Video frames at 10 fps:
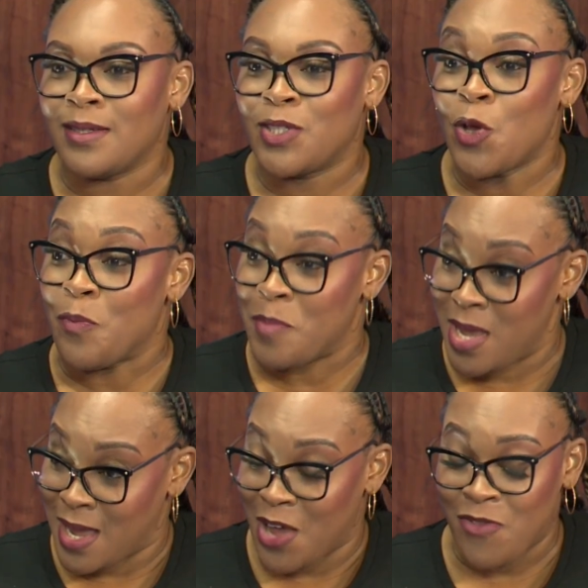to
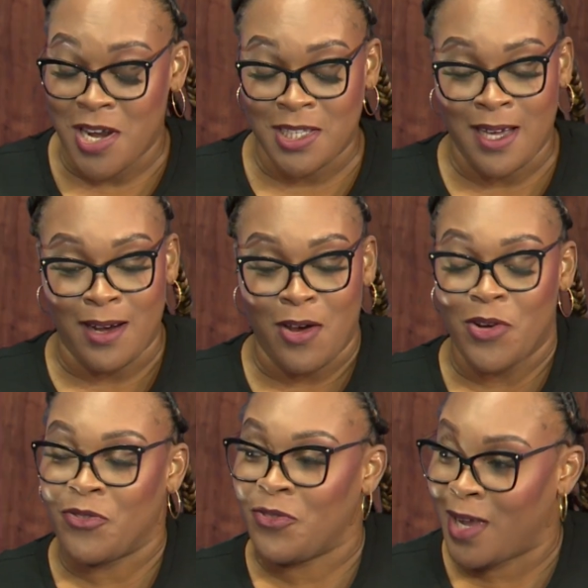me, I find it kind of
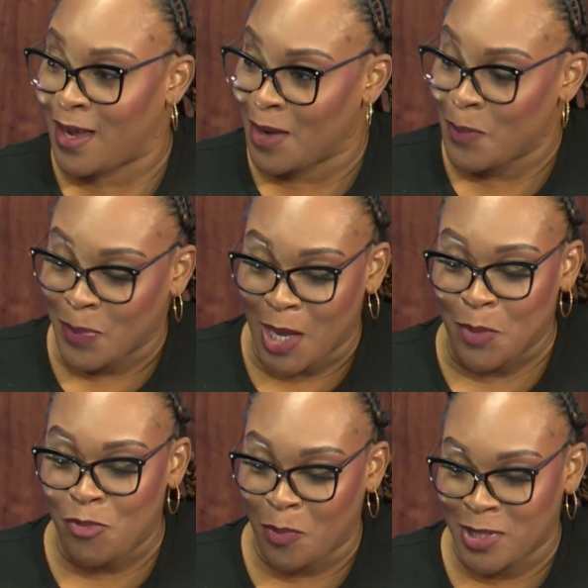unfair that
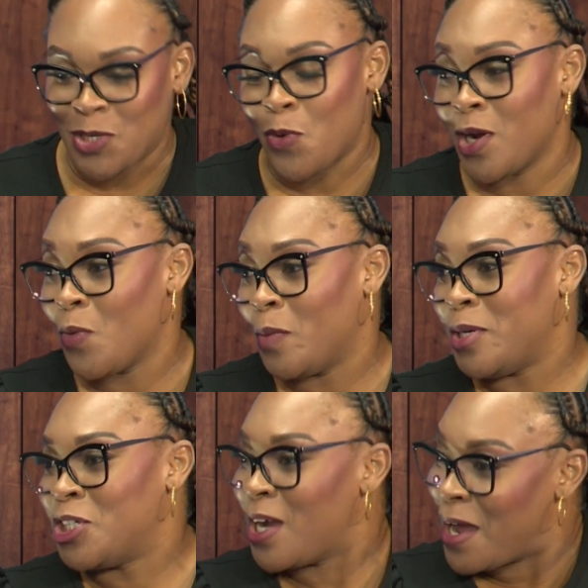the property owner would
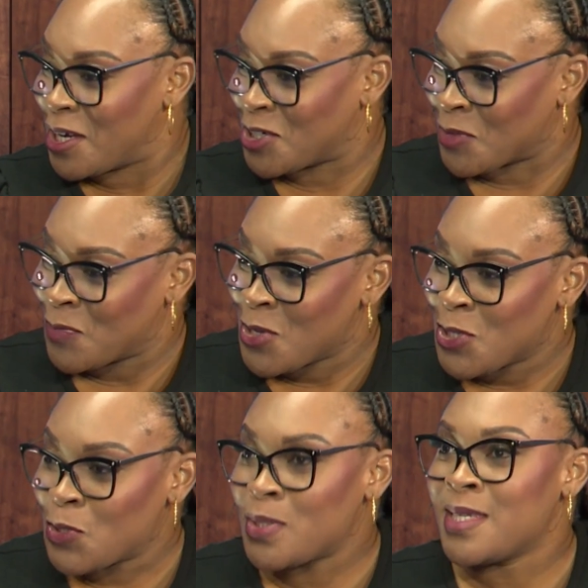be charged.
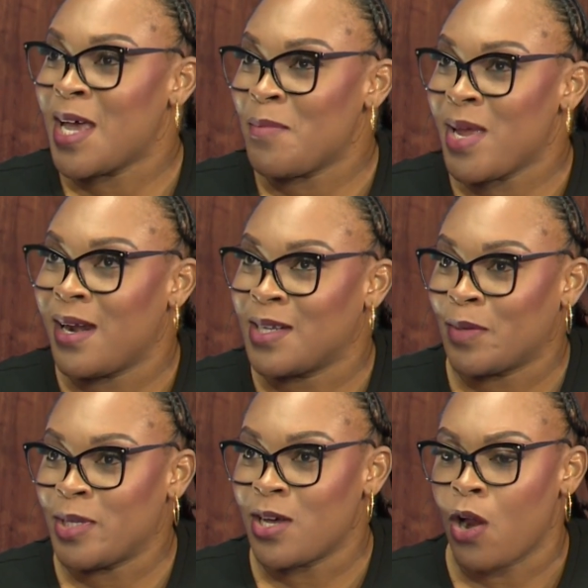So tell me a
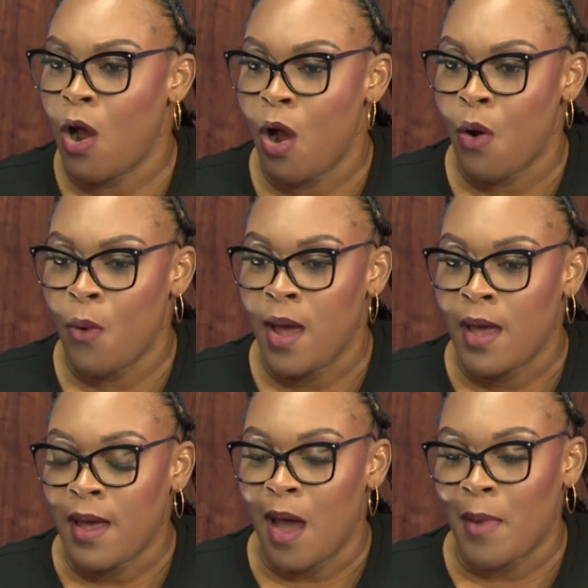little bit on how,
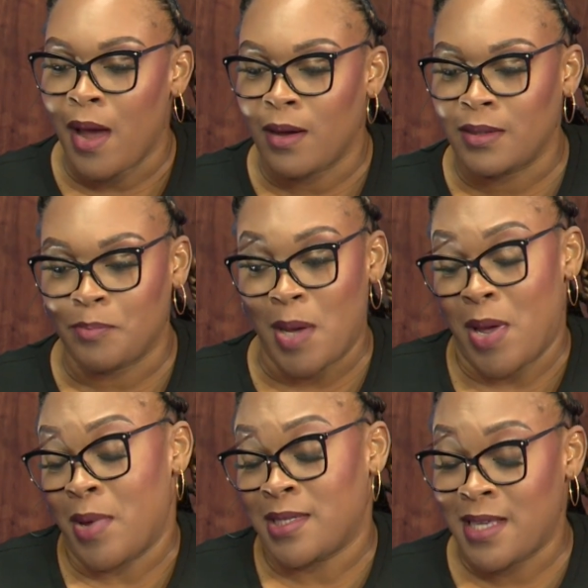
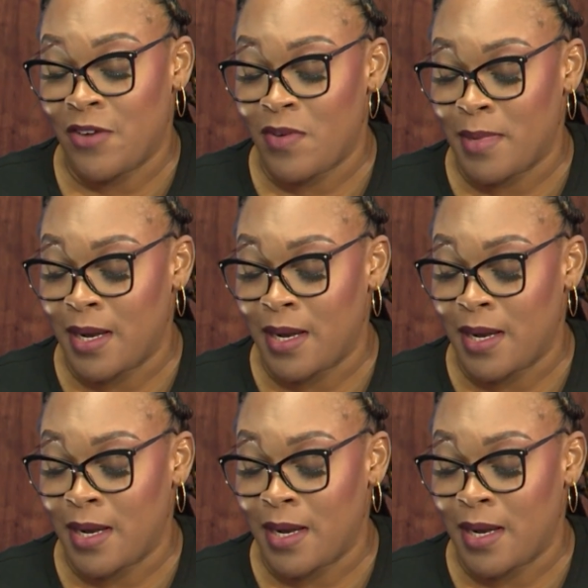aside from